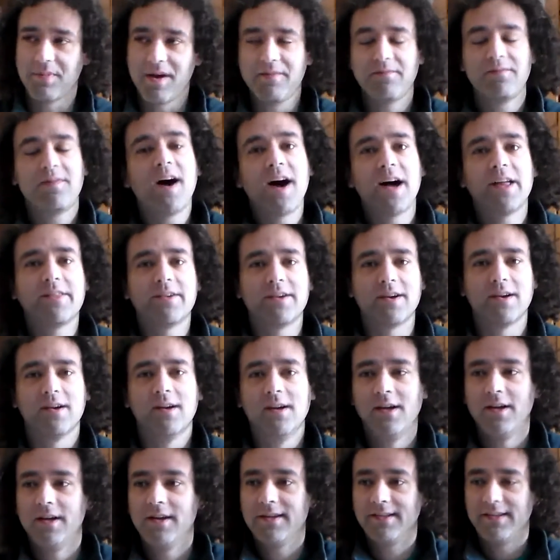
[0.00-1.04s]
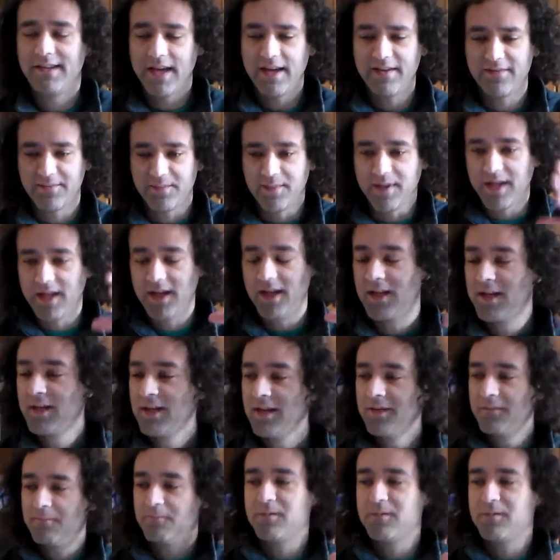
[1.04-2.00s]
My father gave me